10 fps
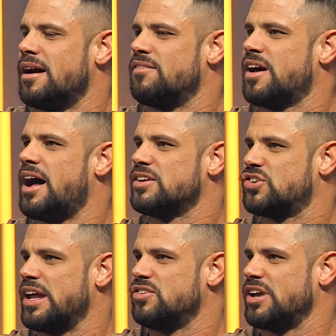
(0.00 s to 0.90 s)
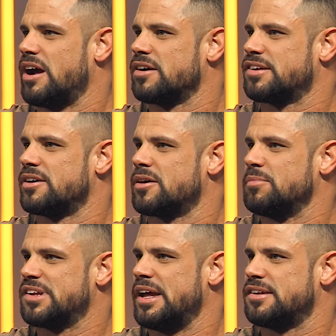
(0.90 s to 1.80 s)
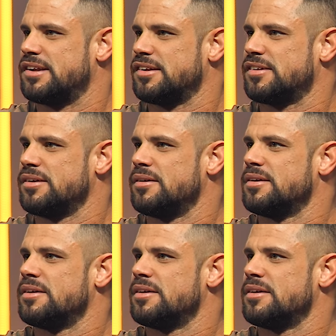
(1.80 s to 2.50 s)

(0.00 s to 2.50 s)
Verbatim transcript: of God changing our circumstances